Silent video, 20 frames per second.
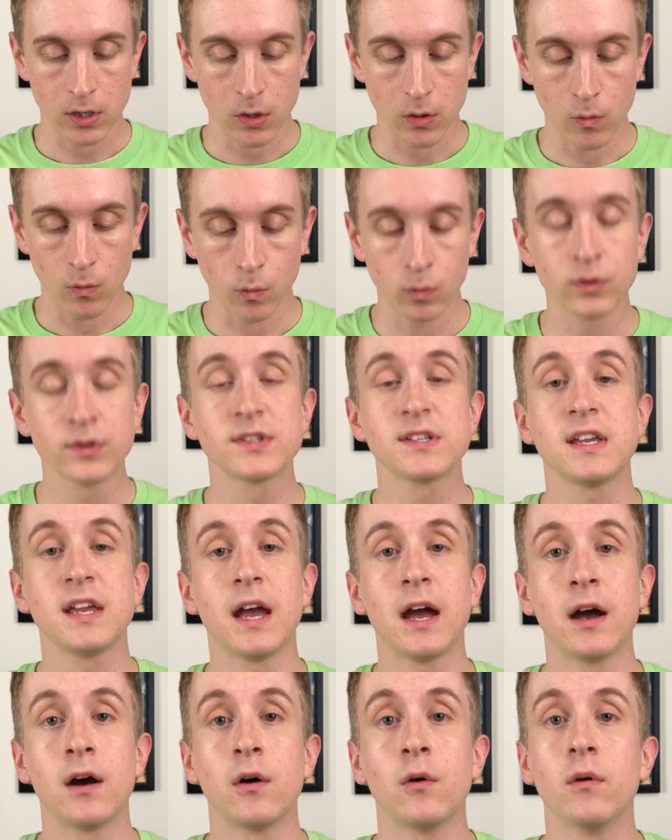we'll see
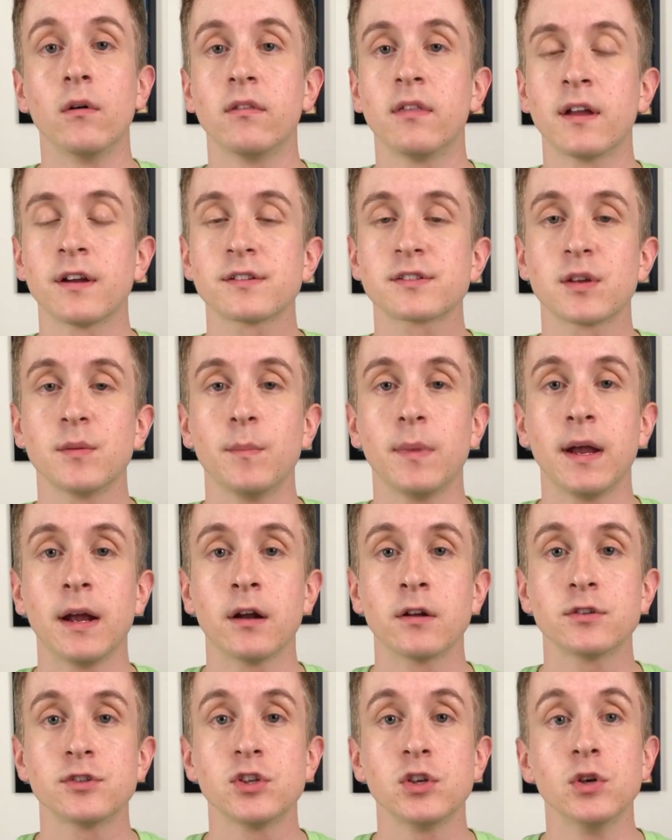how theirs
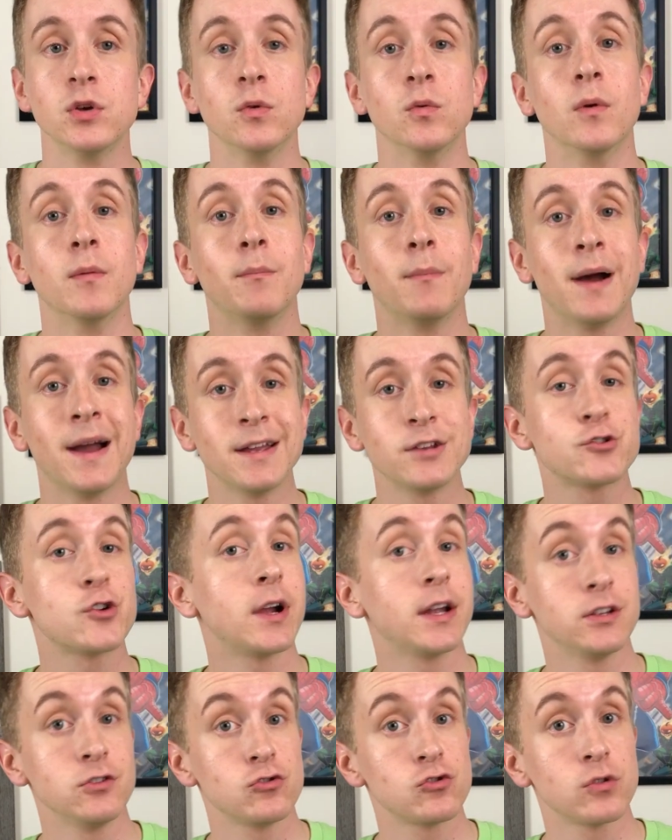compare to my
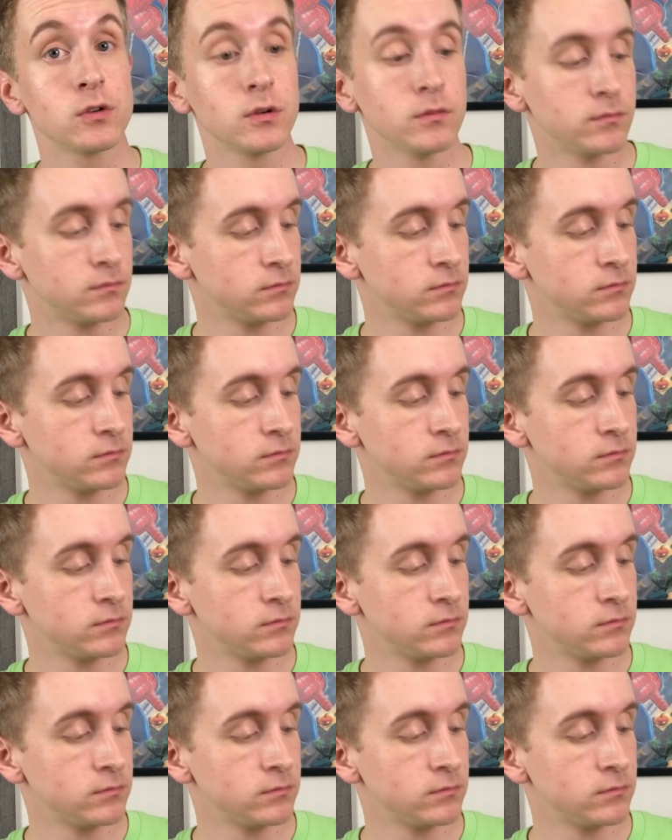tried and true. And